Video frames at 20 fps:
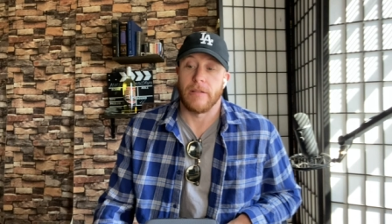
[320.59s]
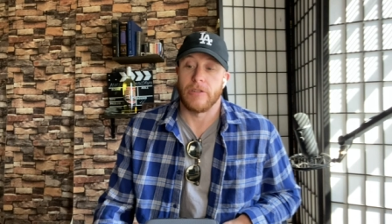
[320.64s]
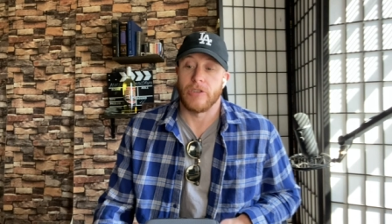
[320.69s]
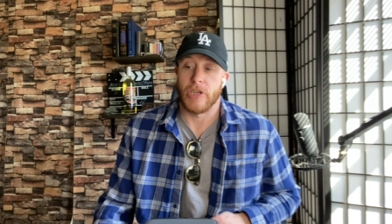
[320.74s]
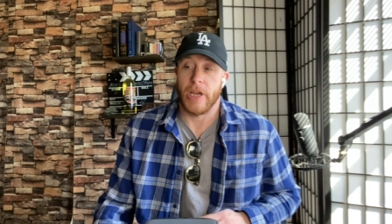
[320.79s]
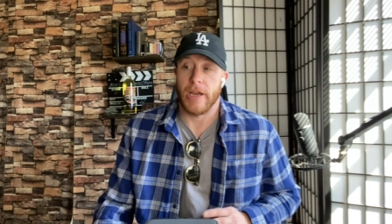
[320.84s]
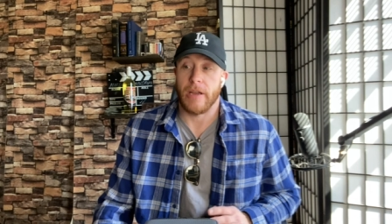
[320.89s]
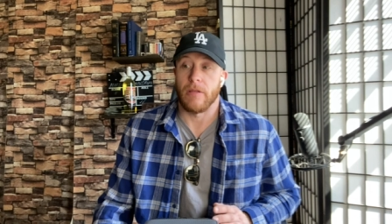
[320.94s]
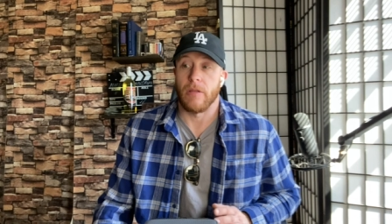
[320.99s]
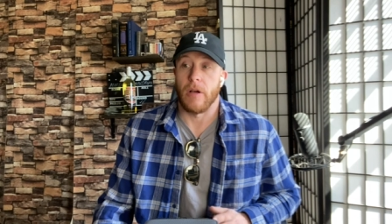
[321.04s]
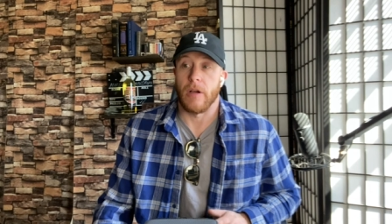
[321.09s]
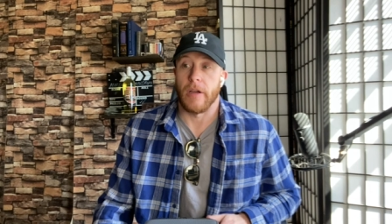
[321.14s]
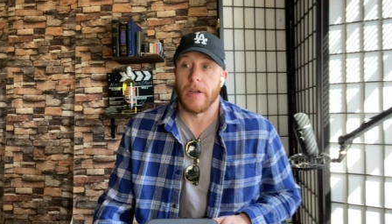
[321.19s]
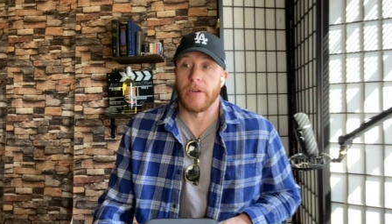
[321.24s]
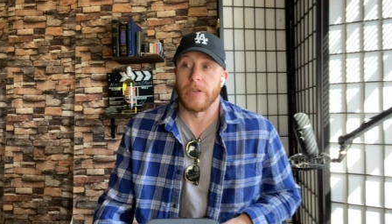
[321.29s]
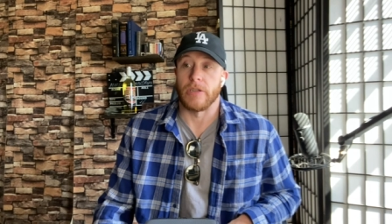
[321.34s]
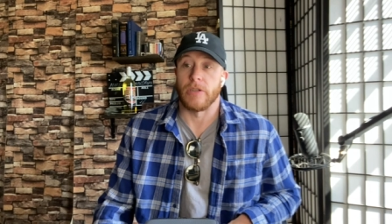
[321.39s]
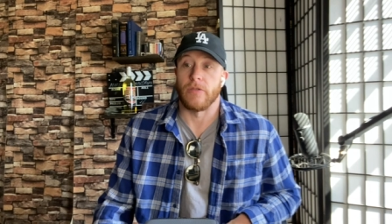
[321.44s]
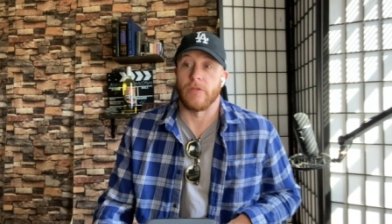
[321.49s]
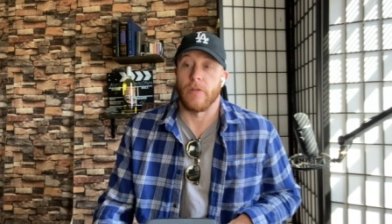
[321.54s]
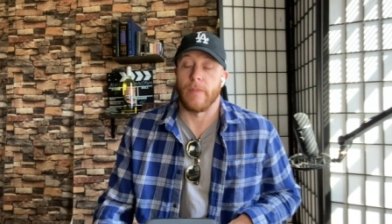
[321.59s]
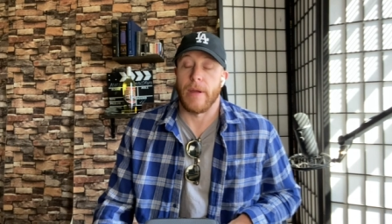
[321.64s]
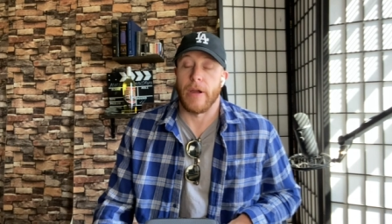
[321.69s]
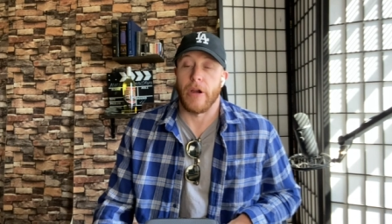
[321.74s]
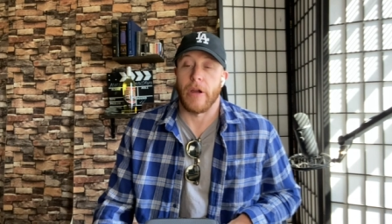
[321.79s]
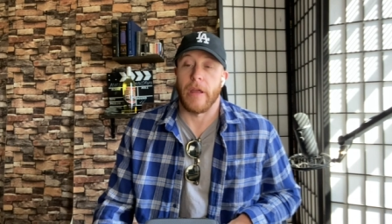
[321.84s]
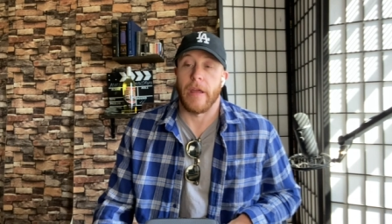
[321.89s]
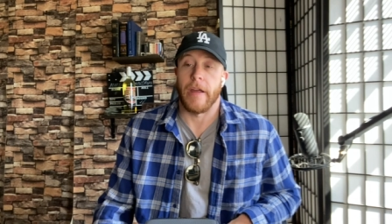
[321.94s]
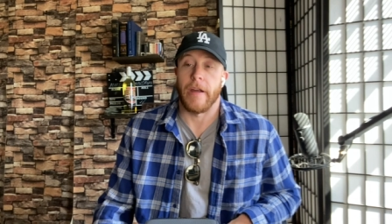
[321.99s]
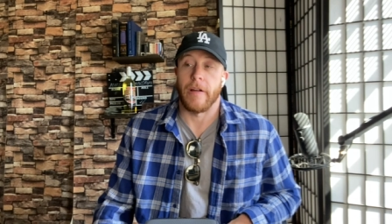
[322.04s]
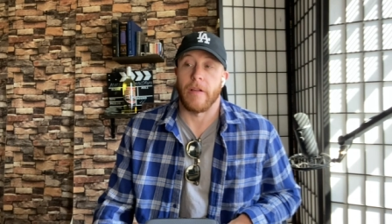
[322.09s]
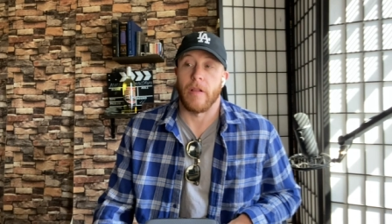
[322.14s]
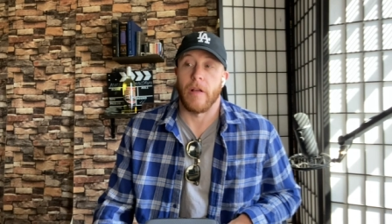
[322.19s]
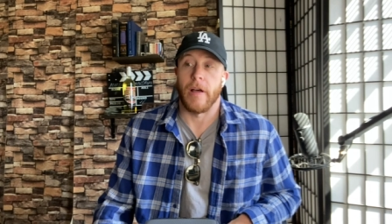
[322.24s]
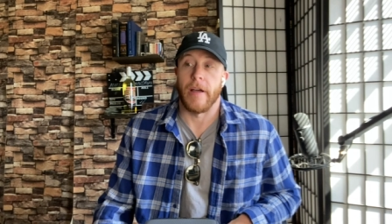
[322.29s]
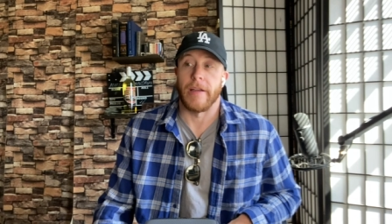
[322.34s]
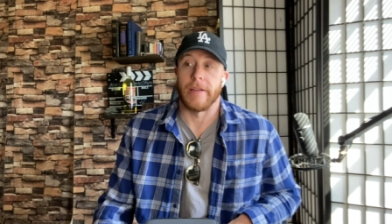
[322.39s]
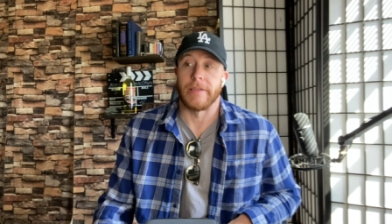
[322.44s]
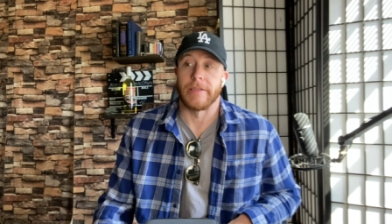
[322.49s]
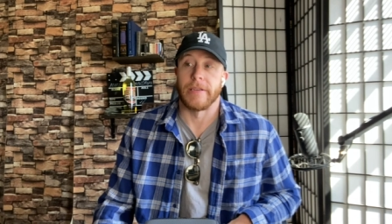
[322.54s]
check luggage through American
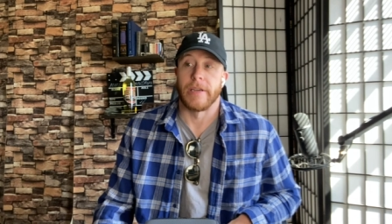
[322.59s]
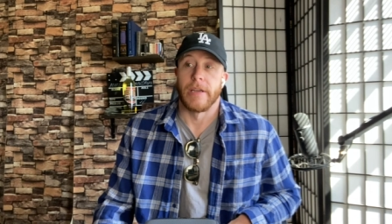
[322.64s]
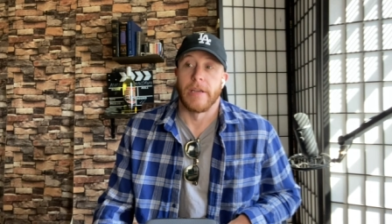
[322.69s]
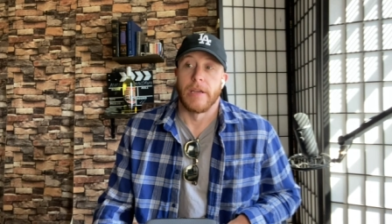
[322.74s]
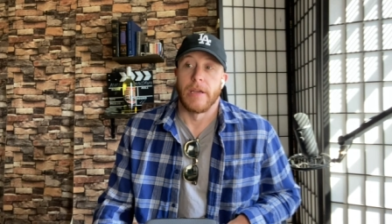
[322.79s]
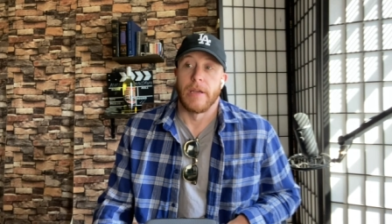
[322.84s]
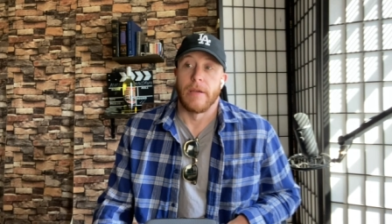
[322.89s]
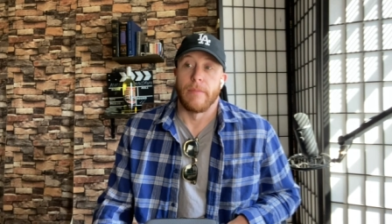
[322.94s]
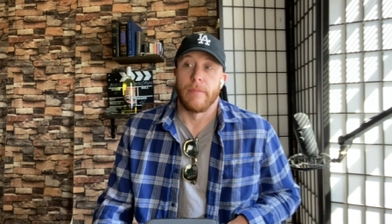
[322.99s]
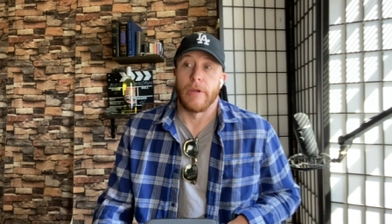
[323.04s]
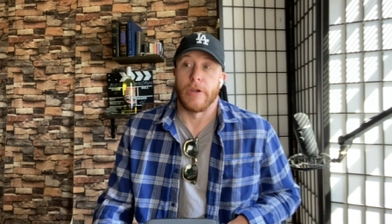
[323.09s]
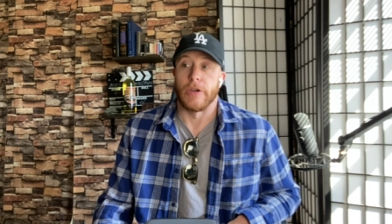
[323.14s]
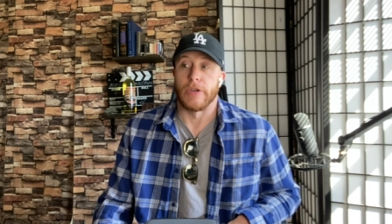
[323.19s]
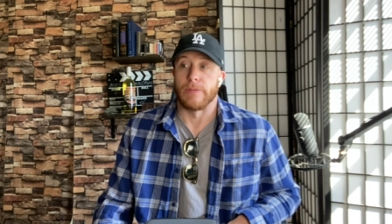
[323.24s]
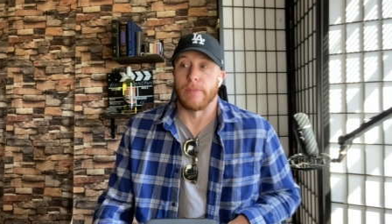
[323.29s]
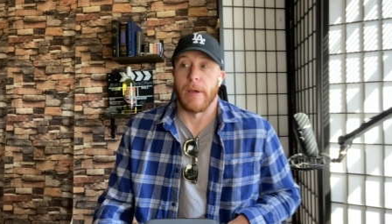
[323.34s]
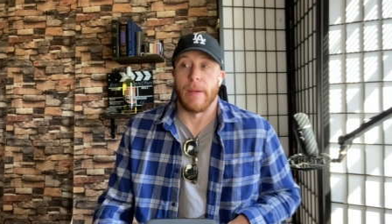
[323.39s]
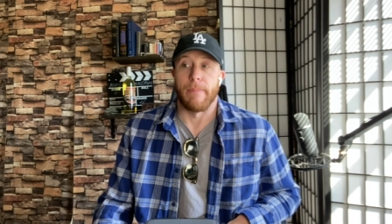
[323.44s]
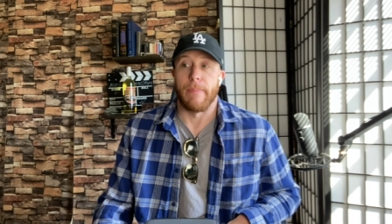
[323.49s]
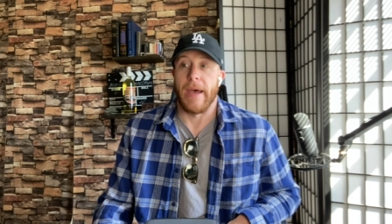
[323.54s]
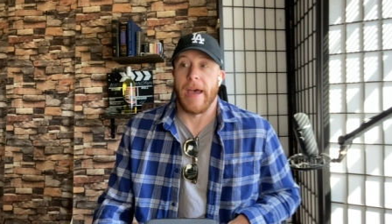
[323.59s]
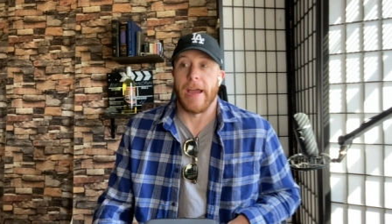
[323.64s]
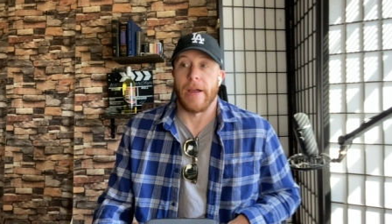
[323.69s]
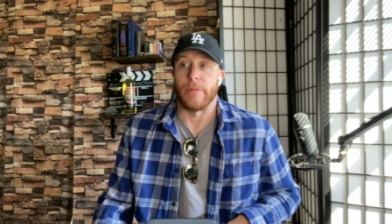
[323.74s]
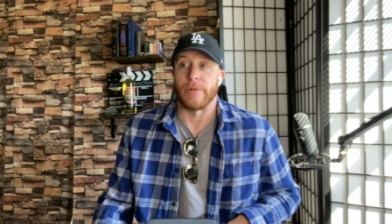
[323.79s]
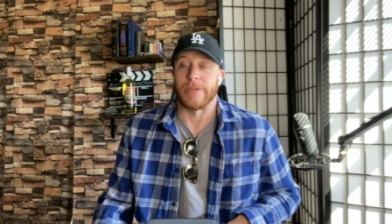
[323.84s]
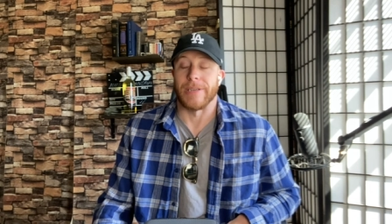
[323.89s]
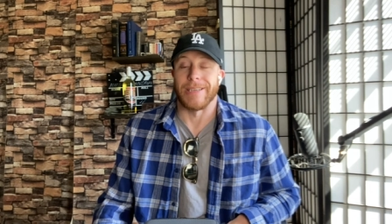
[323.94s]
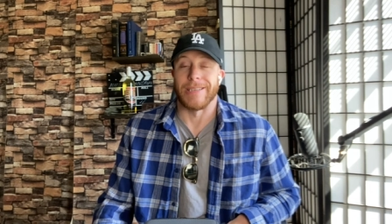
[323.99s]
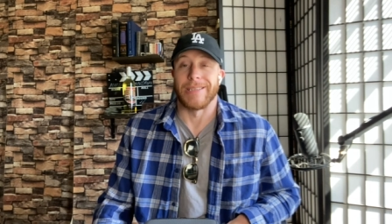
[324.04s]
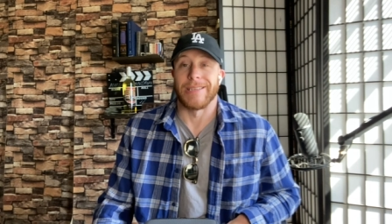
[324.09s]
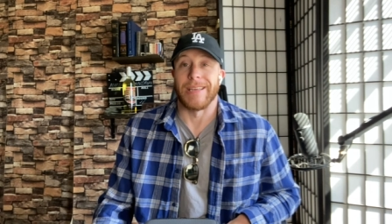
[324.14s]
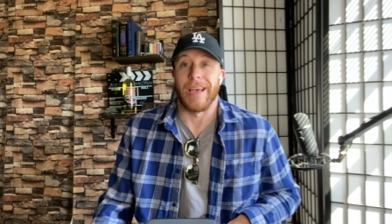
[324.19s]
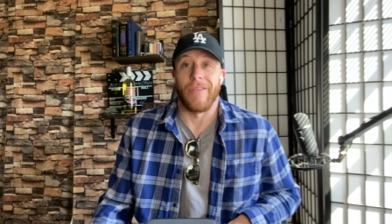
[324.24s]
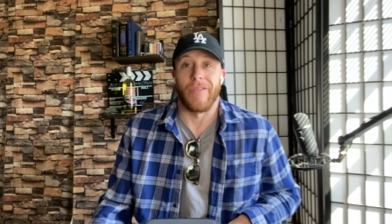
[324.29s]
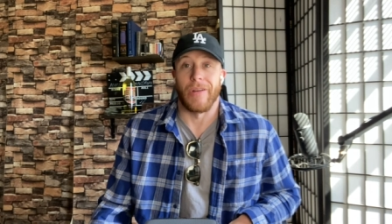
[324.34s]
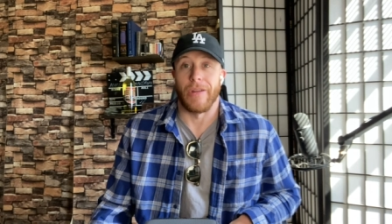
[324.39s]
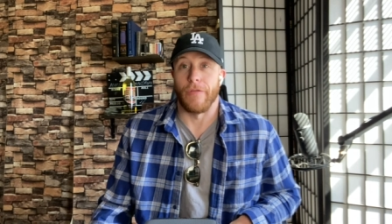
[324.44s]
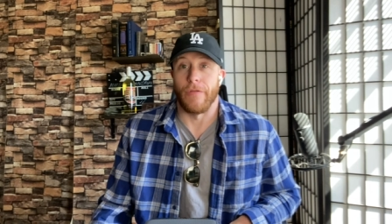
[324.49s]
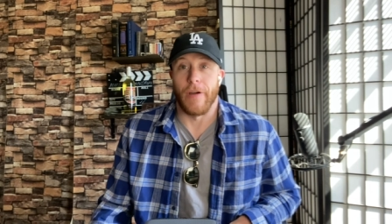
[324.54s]
Airlines because my bag was like
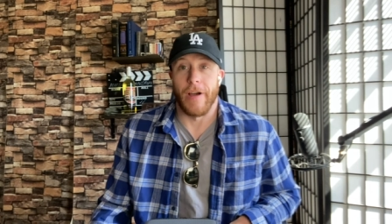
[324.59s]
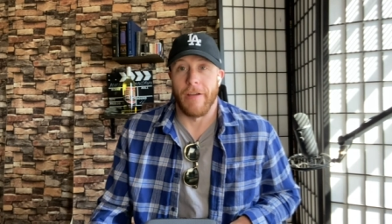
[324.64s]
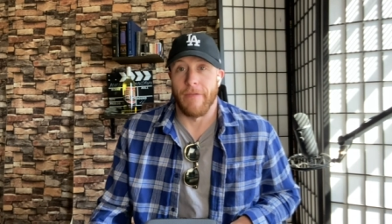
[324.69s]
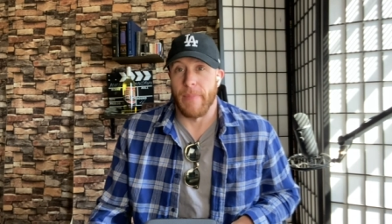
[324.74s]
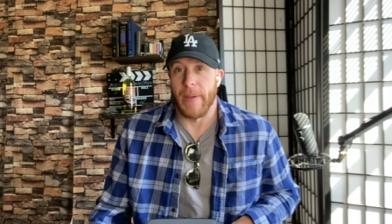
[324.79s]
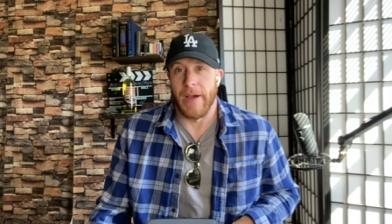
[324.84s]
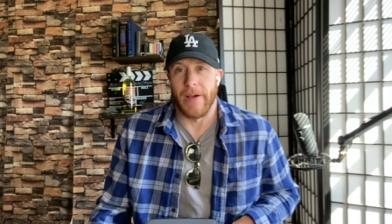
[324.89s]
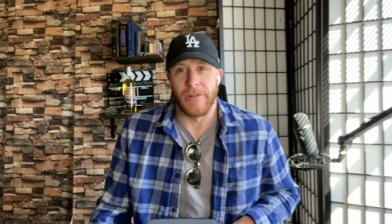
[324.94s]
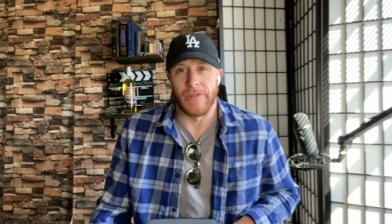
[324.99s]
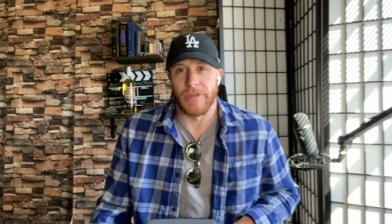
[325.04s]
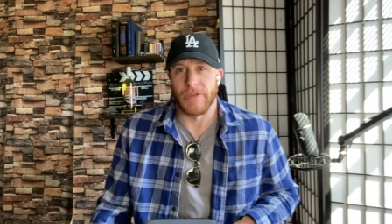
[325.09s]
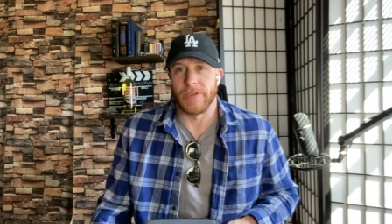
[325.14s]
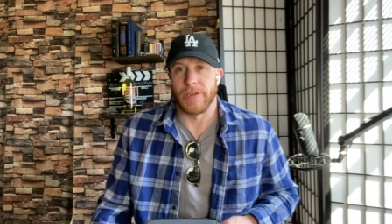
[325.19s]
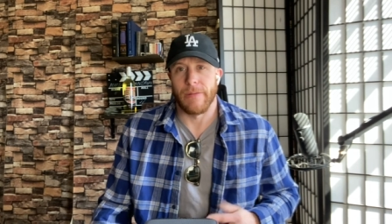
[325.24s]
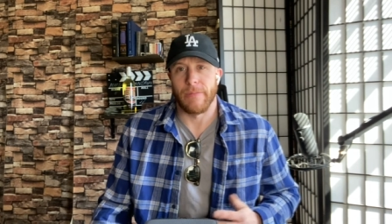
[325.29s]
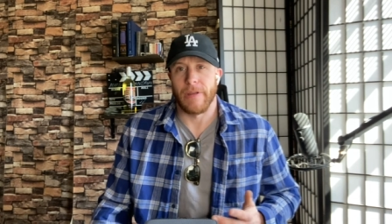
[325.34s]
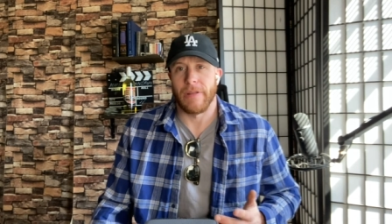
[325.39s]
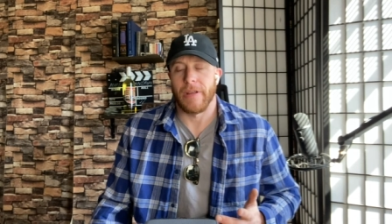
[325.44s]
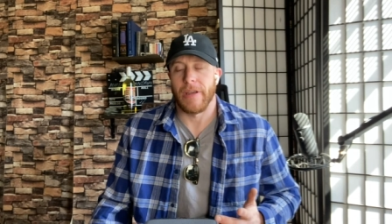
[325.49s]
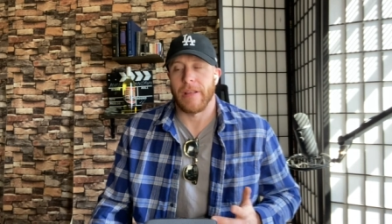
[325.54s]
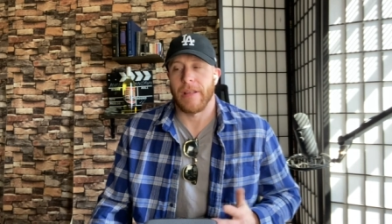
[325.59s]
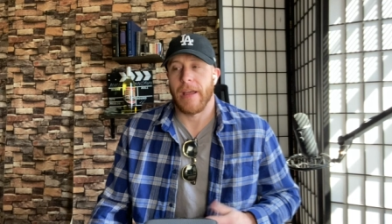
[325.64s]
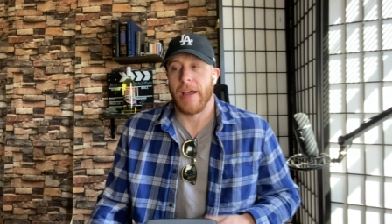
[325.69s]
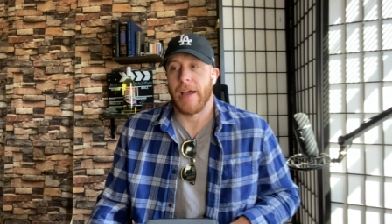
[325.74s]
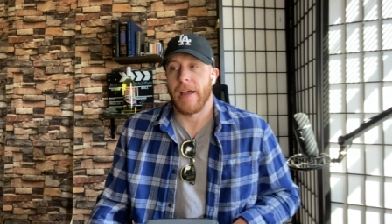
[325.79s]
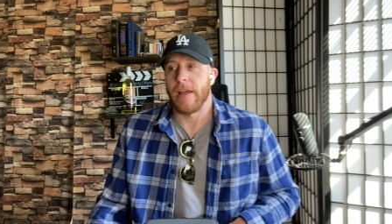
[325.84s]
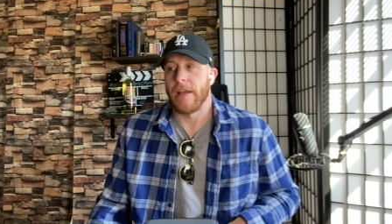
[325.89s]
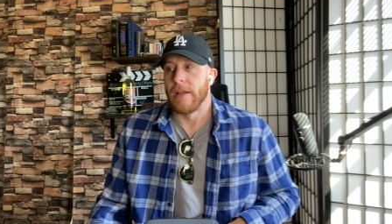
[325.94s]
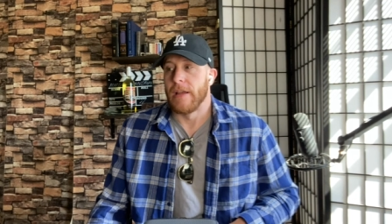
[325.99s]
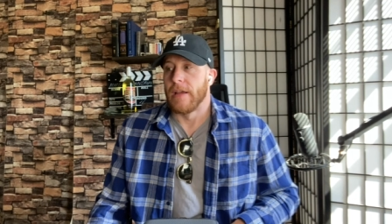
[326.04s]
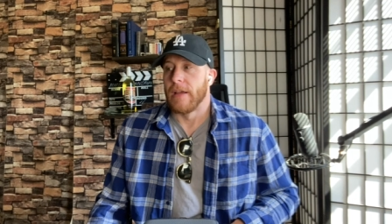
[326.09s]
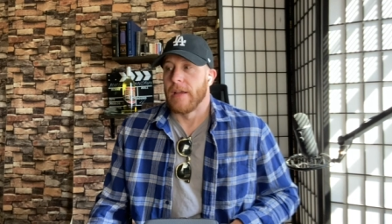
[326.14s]
75 pounds or something like that.